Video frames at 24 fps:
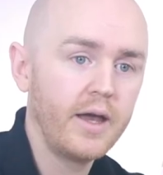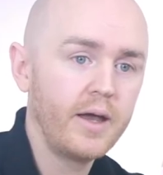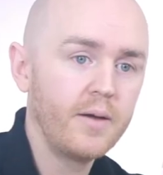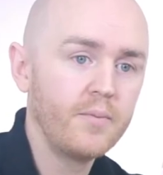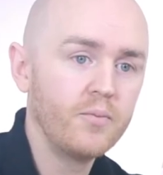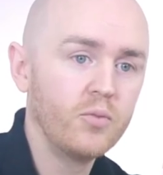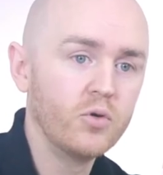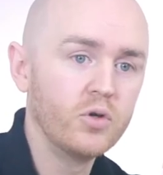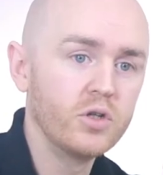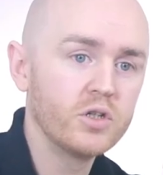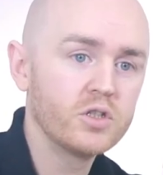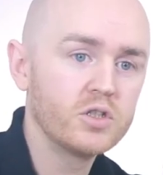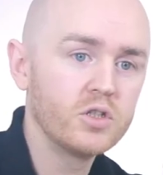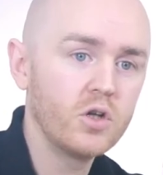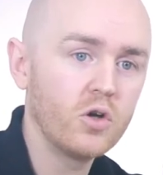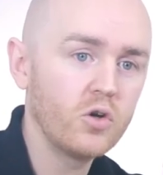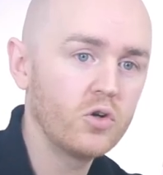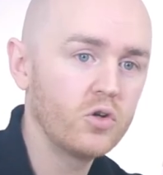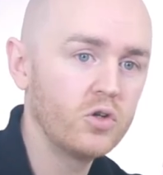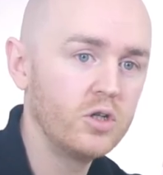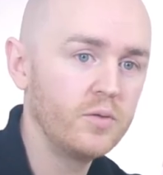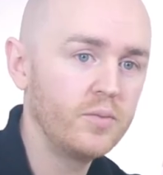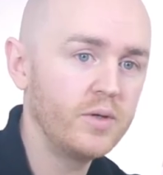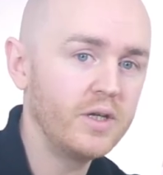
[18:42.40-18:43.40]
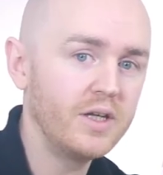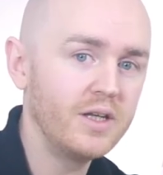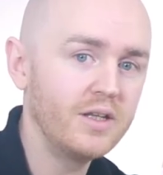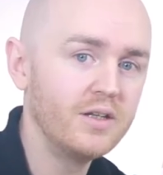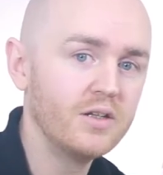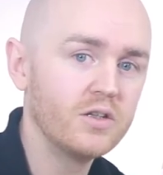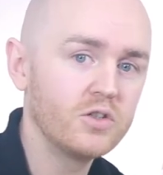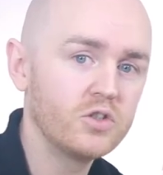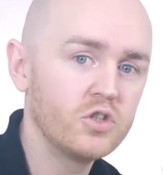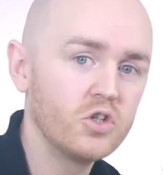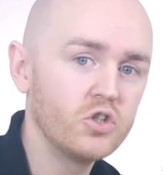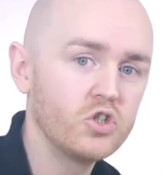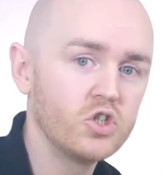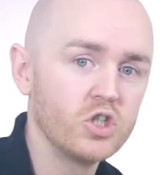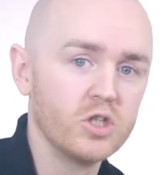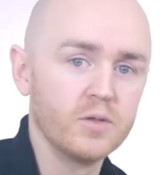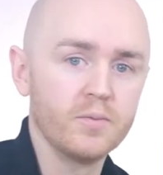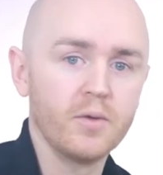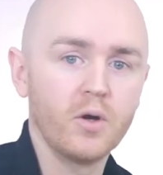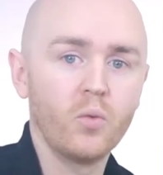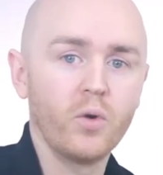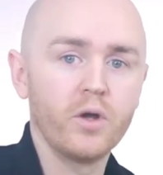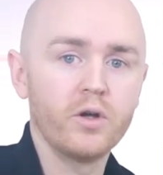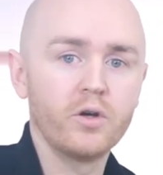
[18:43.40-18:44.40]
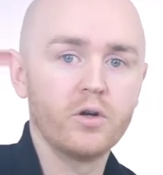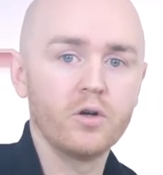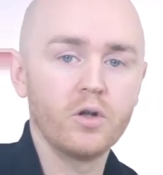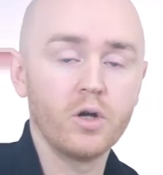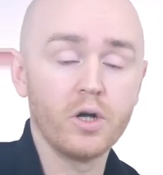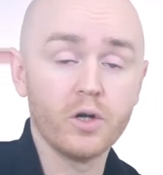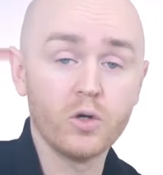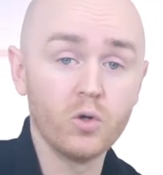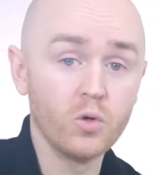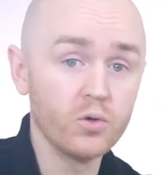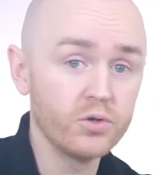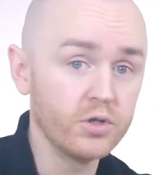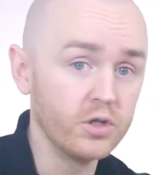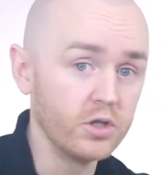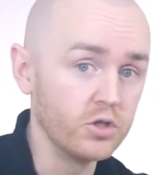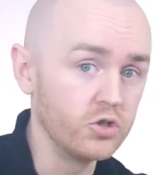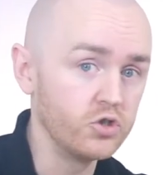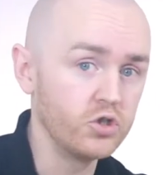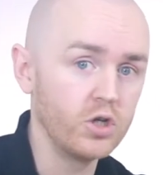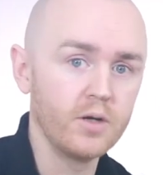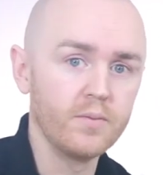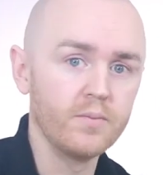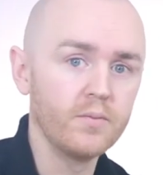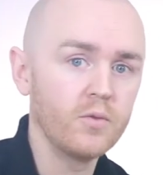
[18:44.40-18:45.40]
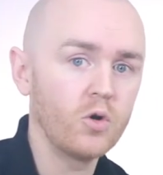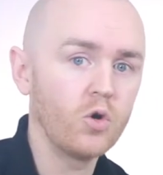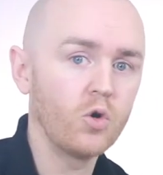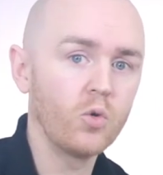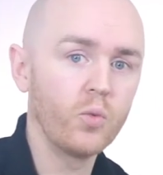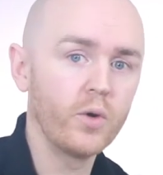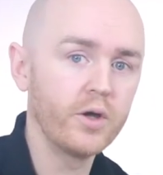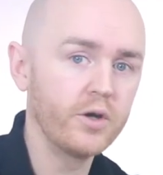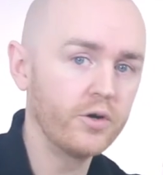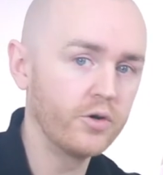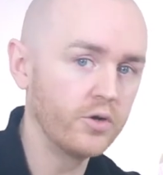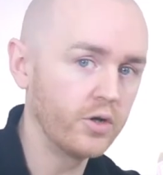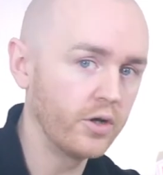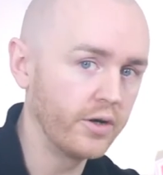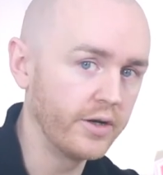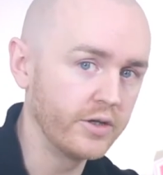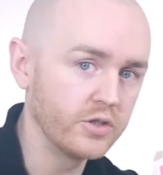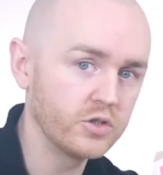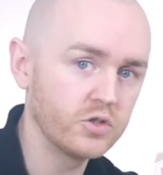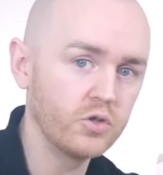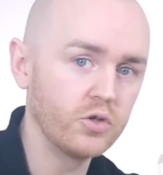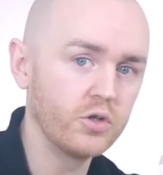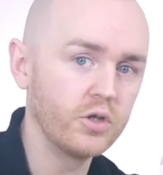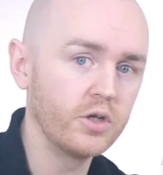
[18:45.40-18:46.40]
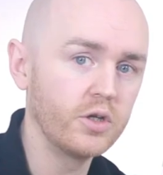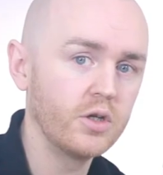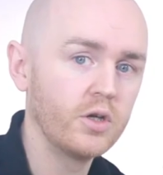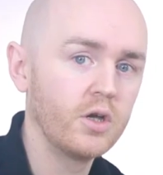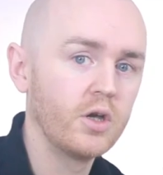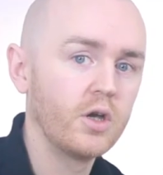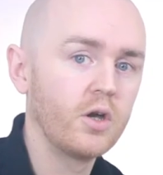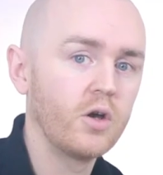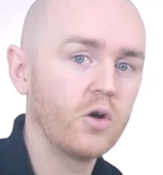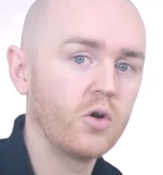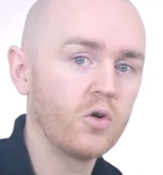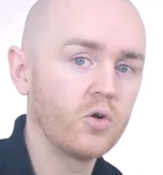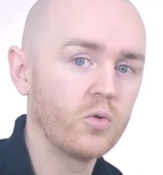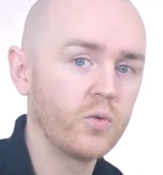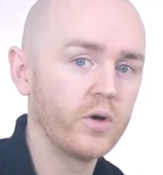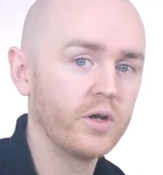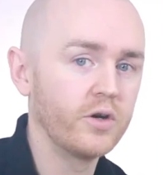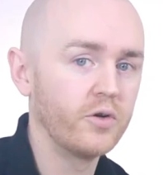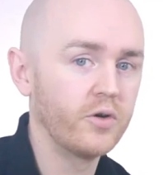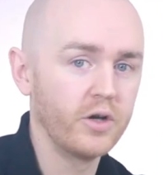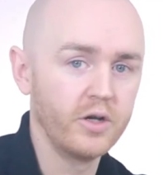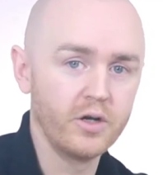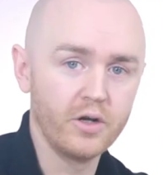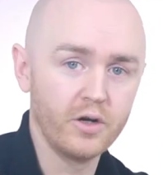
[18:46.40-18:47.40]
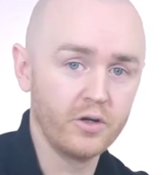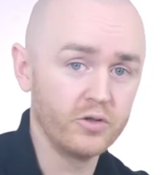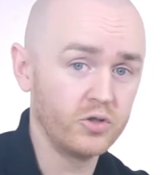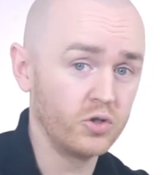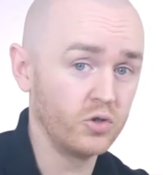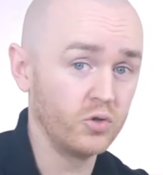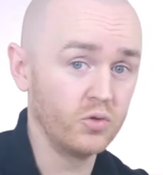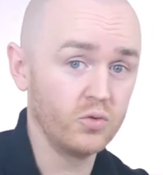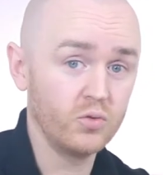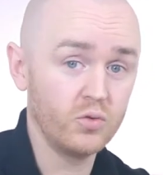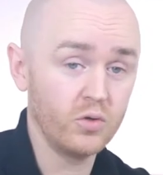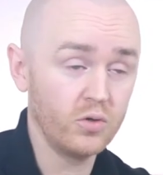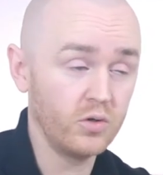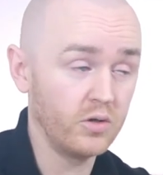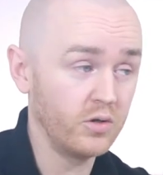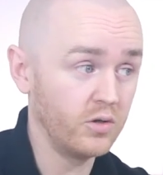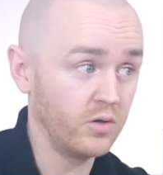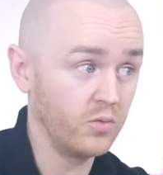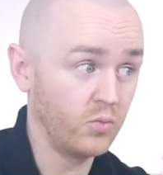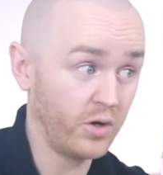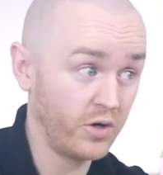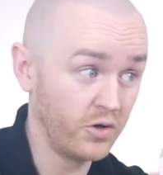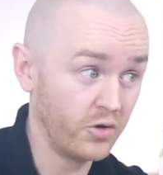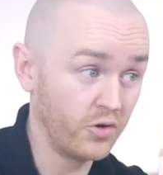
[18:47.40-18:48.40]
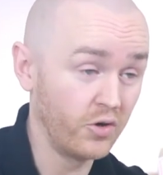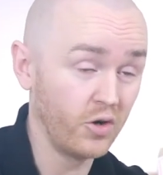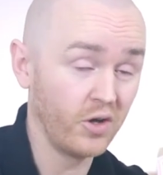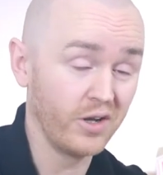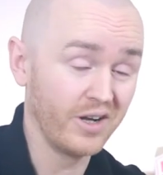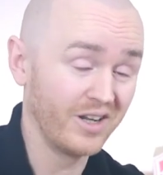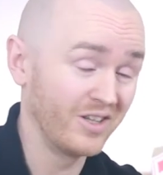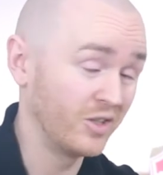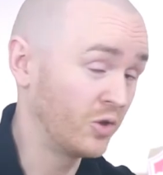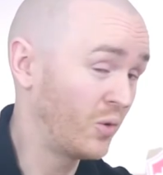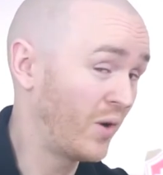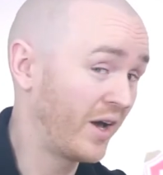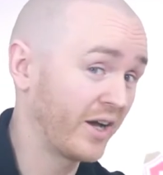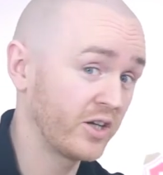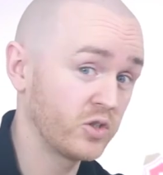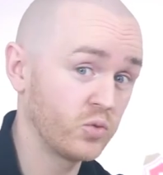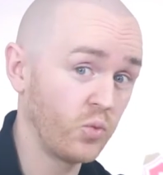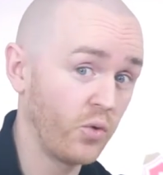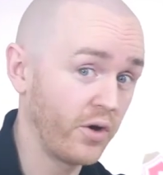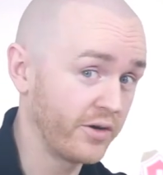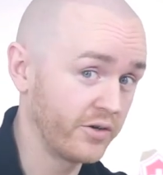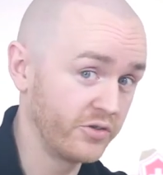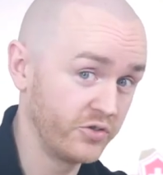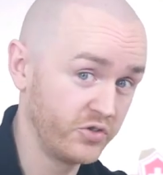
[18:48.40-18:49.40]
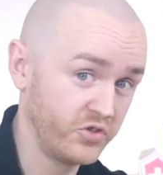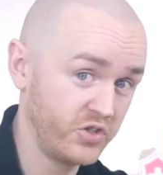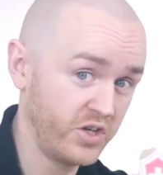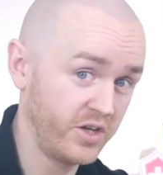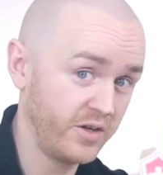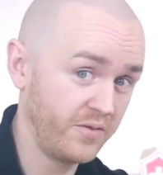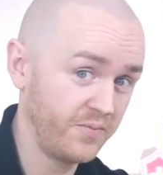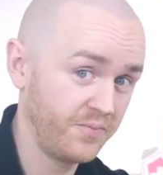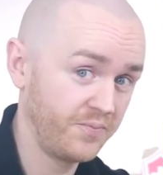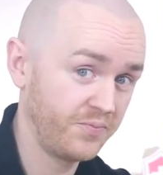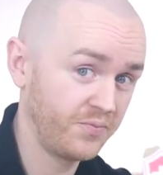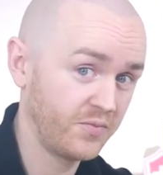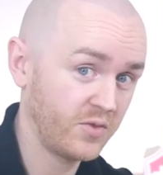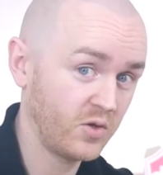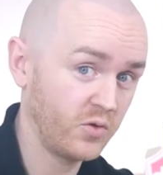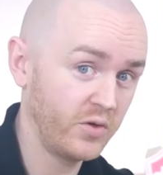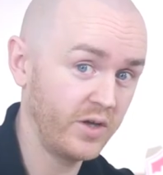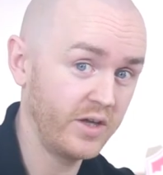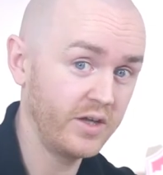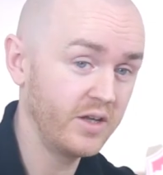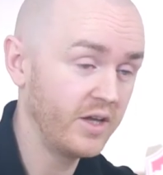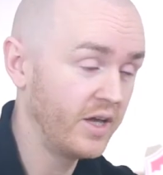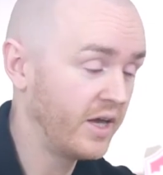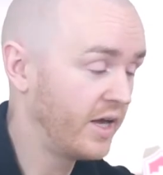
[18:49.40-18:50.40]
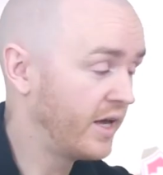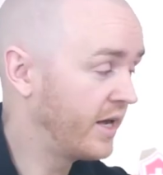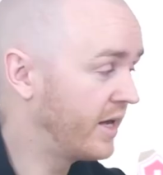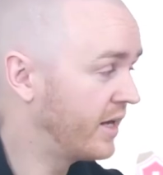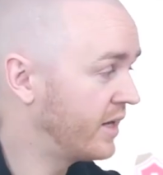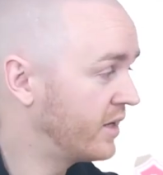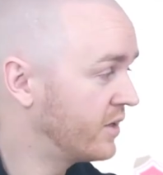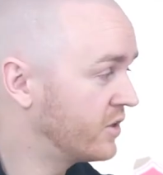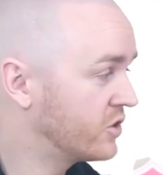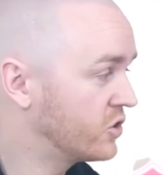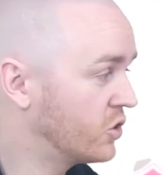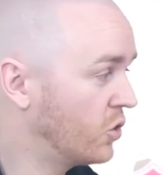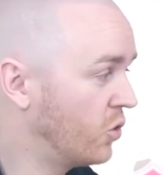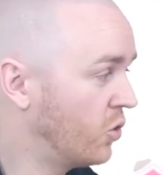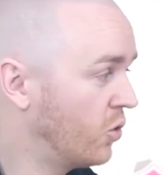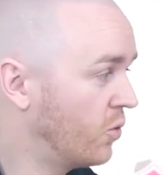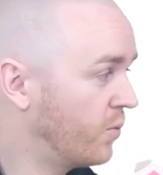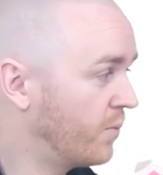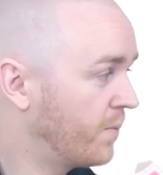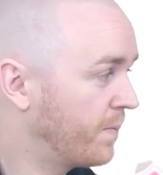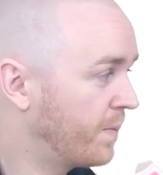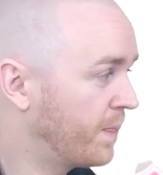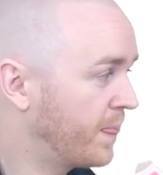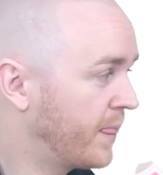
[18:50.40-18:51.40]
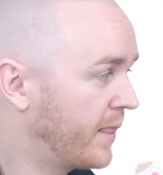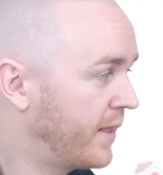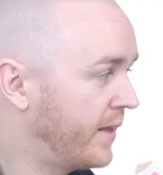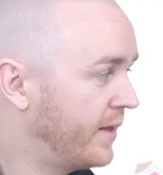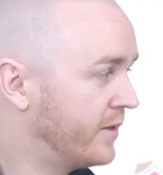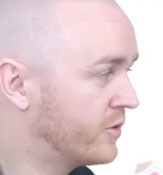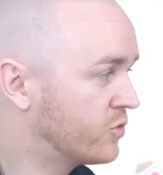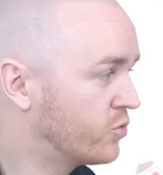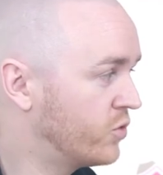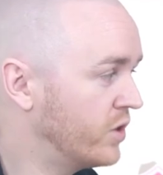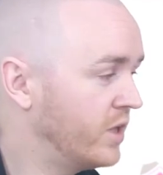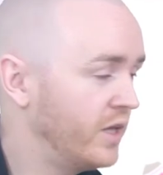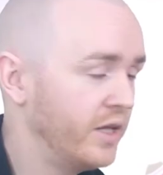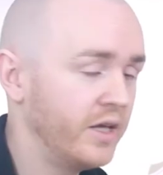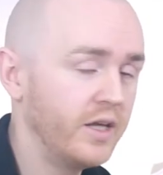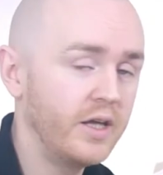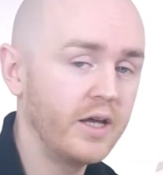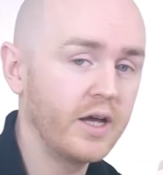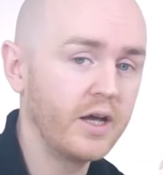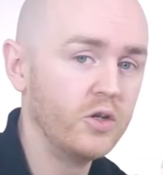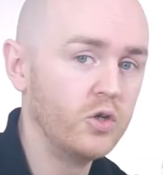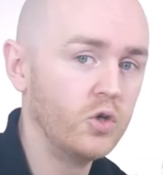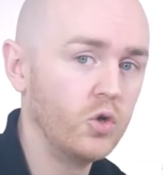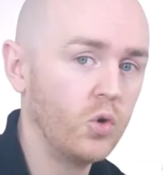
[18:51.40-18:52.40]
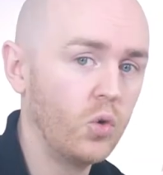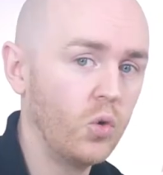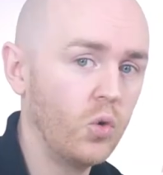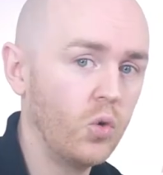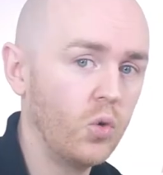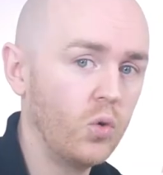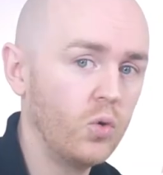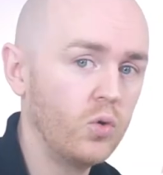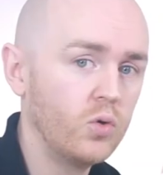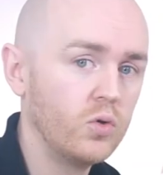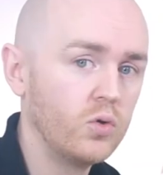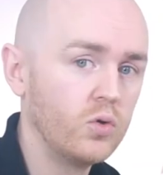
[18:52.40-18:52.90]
But it's not going to be indecision about whether or not I go to the gym, or whether or not I study, or whether or not I do, whether or not I do X, Y, or Z. Okay? So it's really a no